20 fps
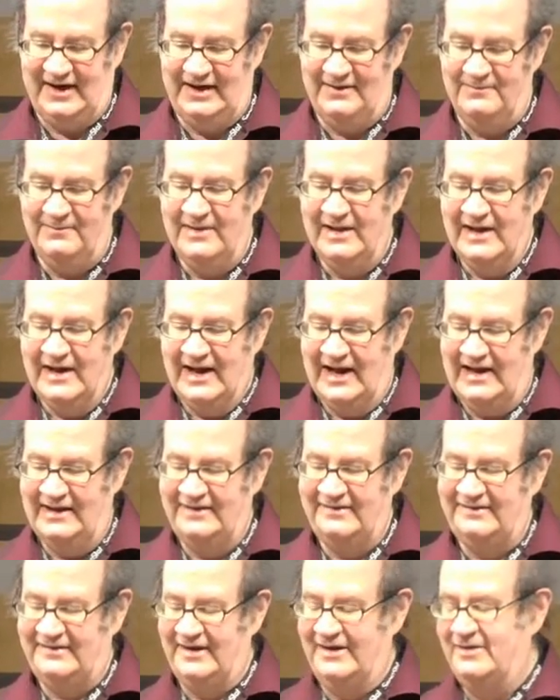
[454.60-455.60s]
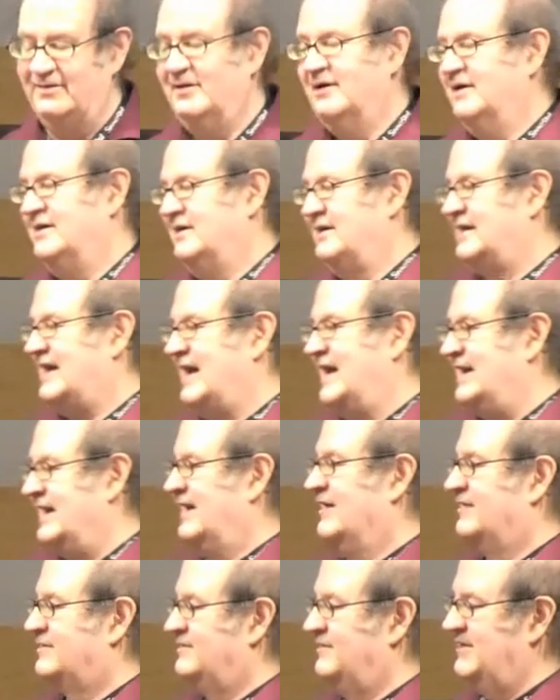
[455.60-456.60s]
and so you get an
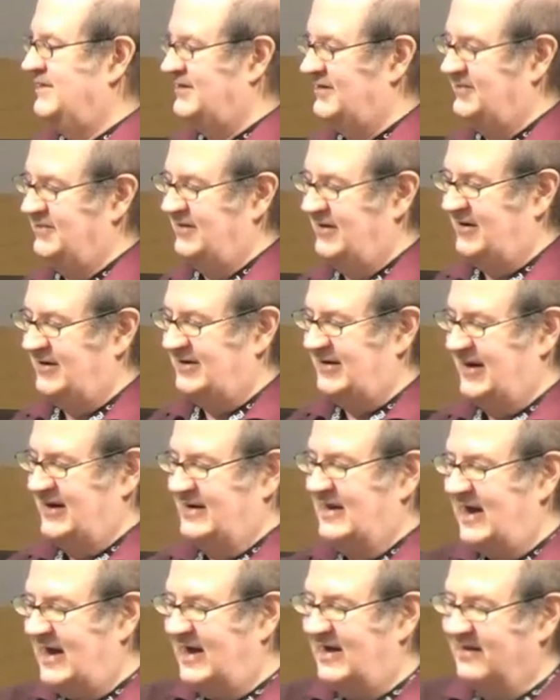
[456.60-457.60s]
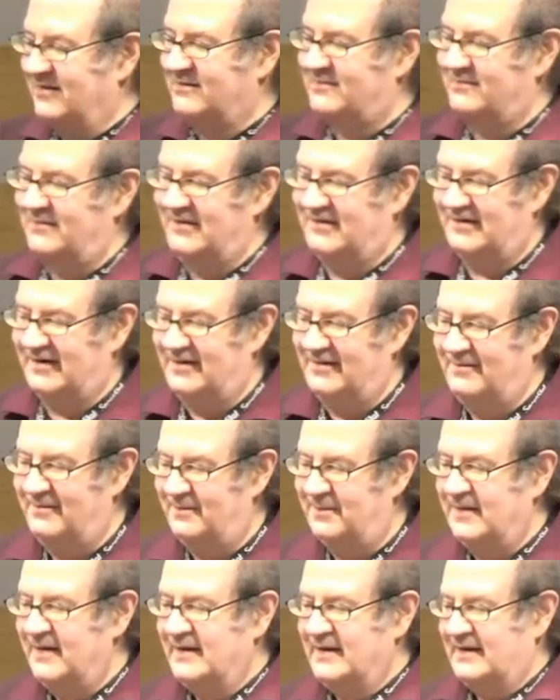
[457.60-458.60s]
algorithm and you say that
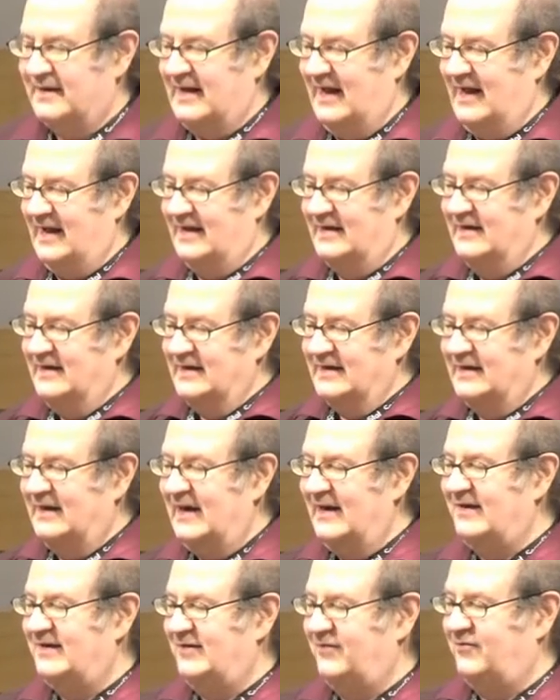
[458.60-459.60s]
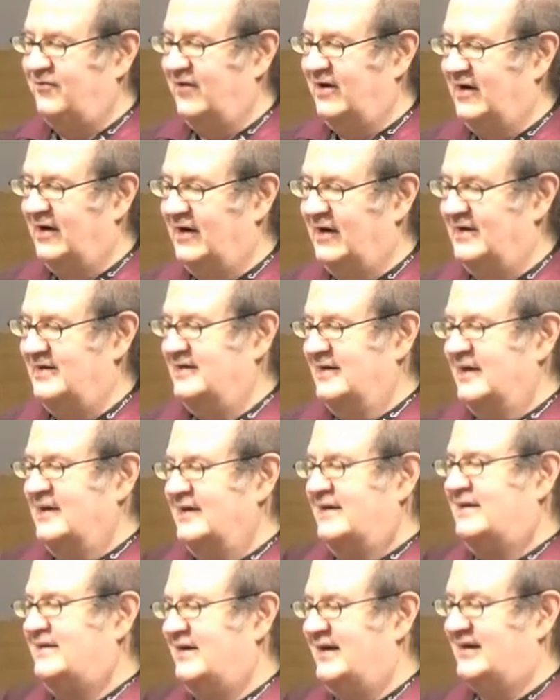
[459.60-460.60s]
algorithm can classify
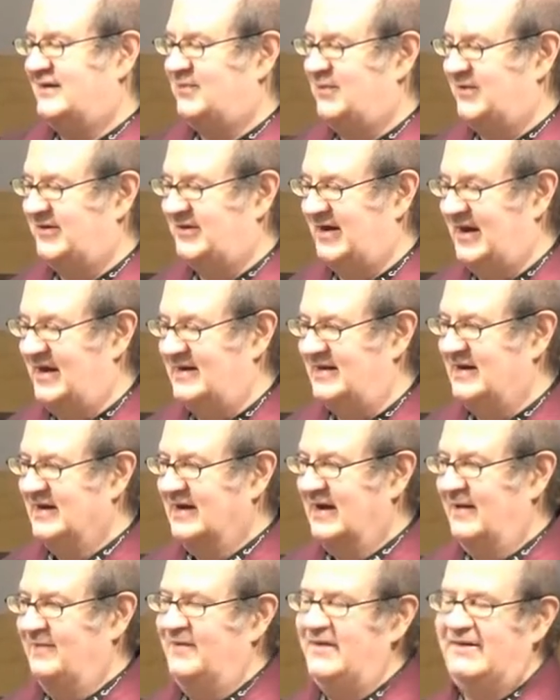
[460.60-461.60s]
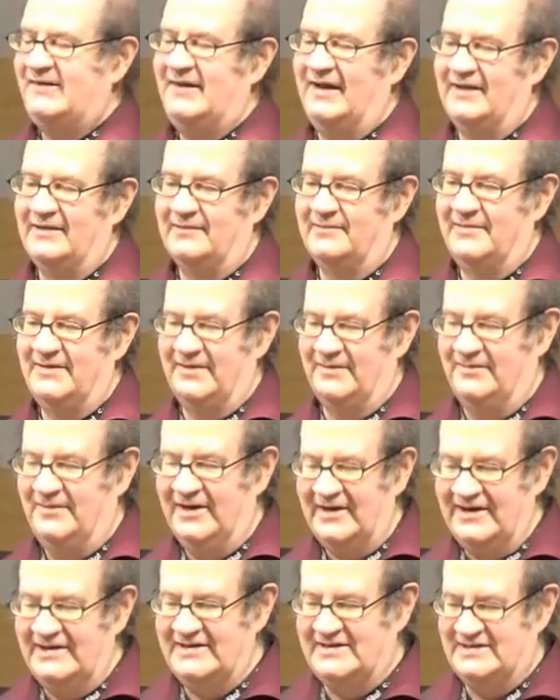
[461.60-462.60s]
96% and this algorithm
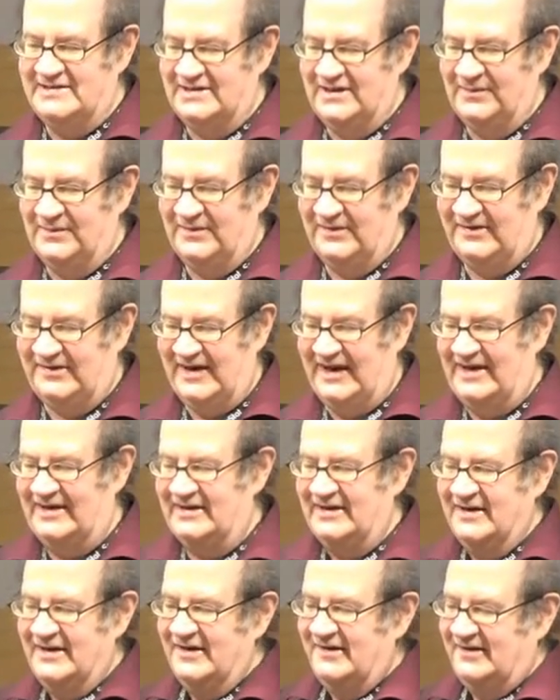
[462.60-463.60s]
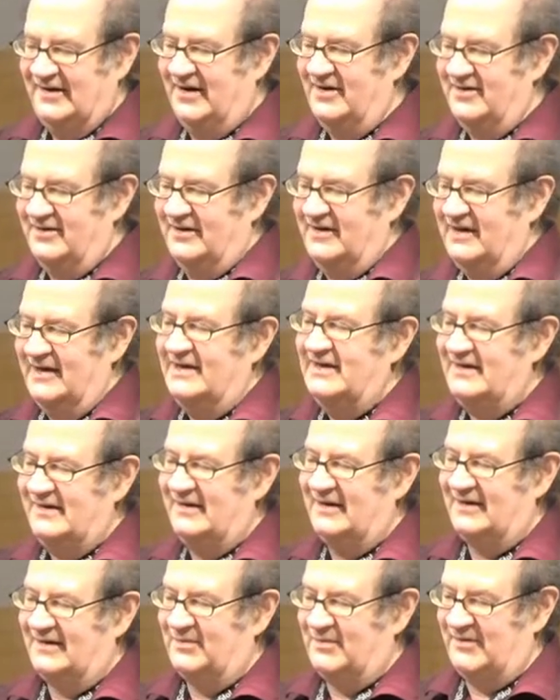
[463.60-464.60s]
92%, so the
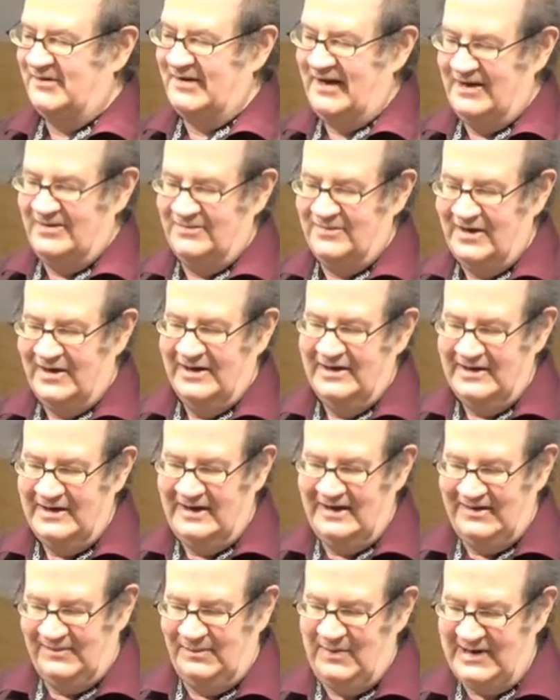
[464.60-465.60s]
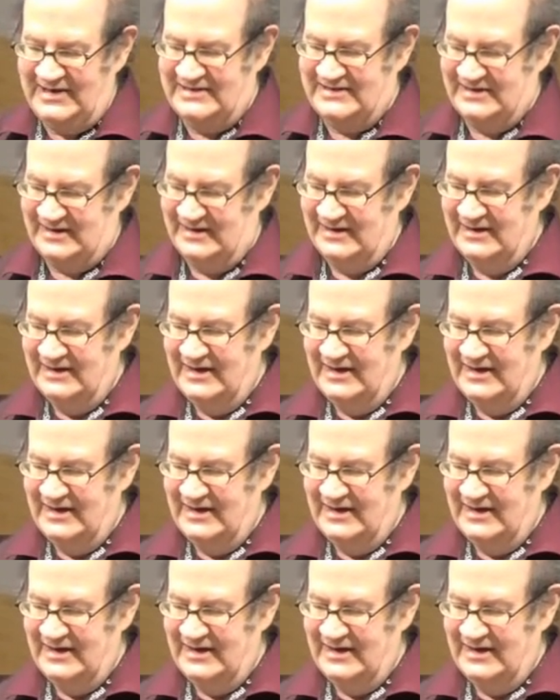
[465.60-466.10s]
96% one is better.